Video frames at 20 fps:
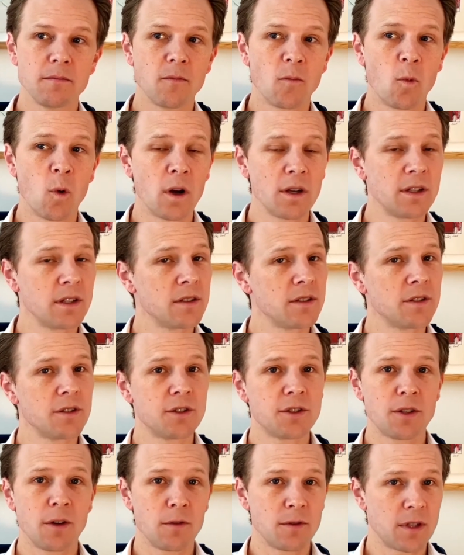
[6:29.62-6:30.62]
what
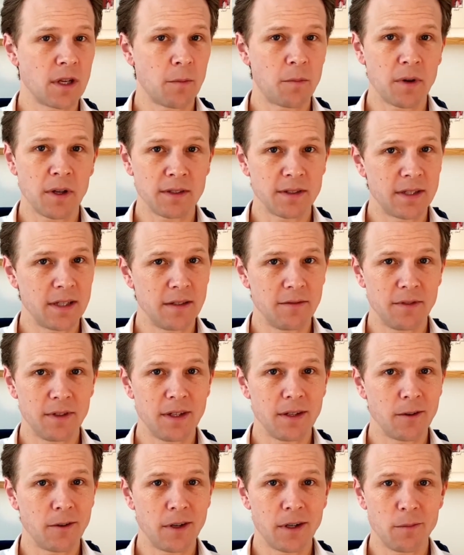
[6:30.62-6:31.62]
shows up on
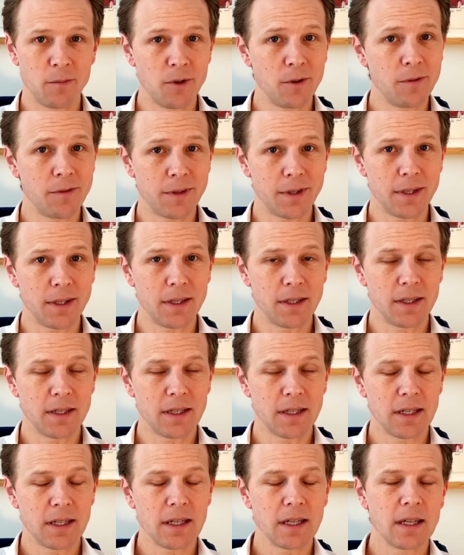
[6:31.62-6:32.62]
TV or in a movie
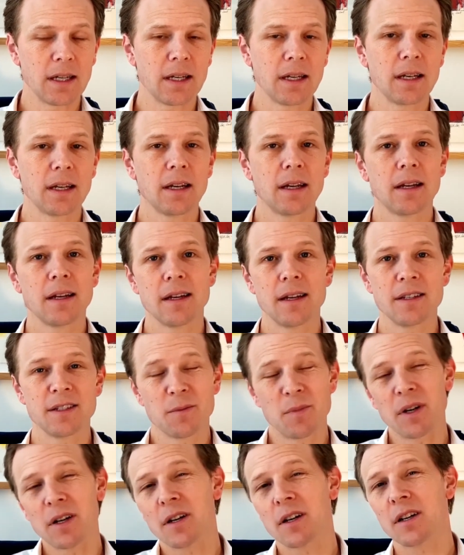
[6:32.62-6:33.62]
is a
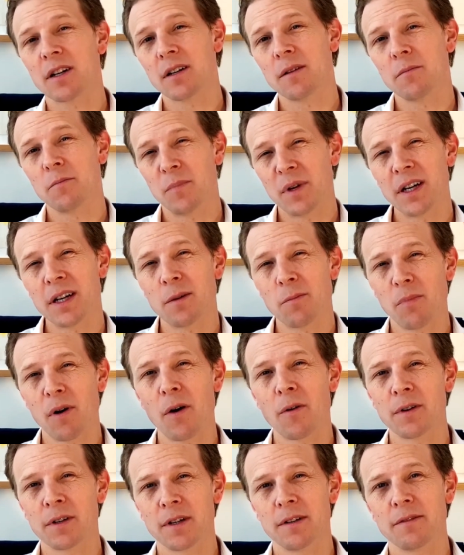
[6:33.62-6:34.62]
big
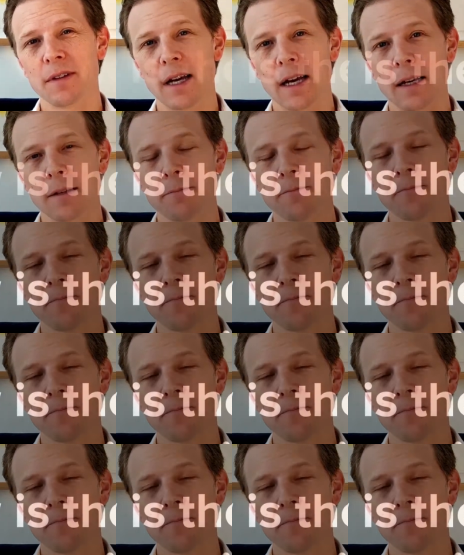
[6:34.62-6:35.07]
component of that.